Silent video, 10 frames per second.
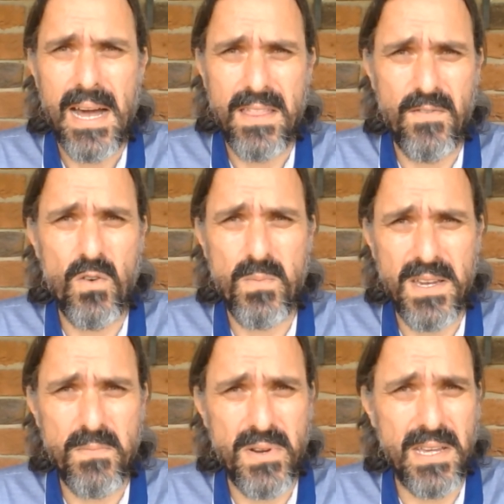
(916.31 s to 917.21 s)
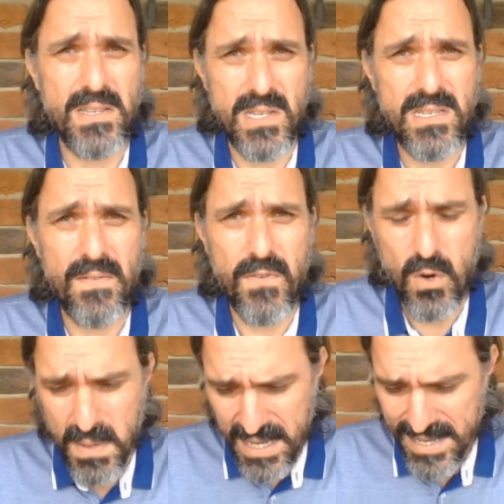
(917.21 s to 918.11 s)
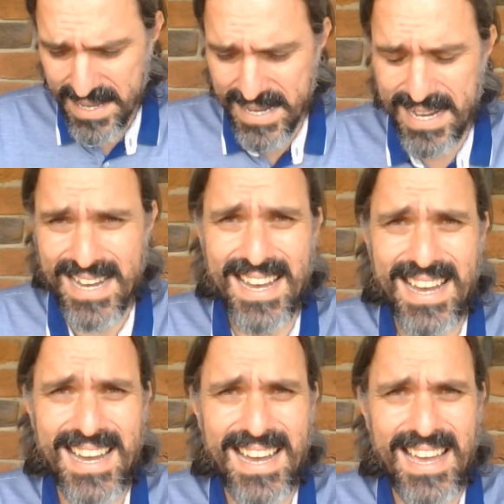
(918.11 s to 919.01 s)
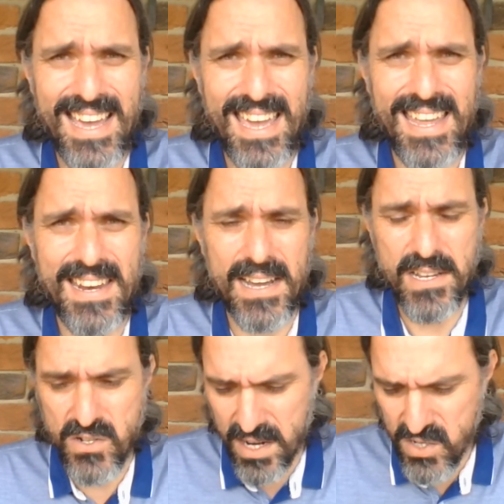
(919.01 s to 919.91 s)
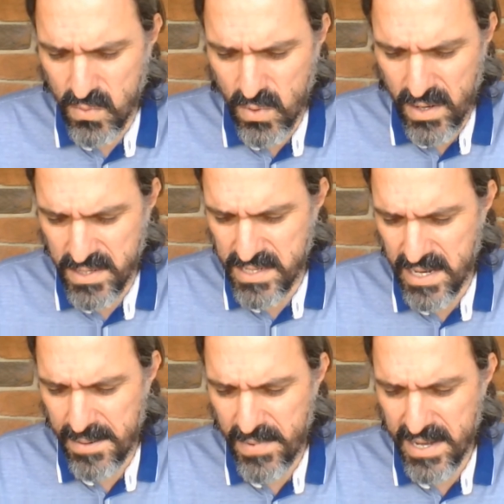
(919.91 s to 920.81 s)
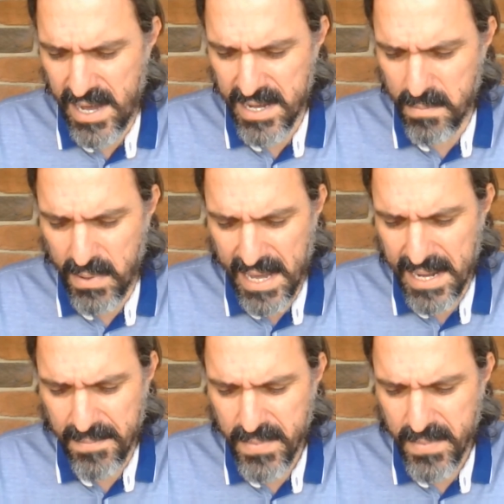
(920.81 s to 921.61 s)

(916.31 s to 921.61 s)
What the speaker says: They've all been pretty consistent for me, and construction-wise, I can't complain.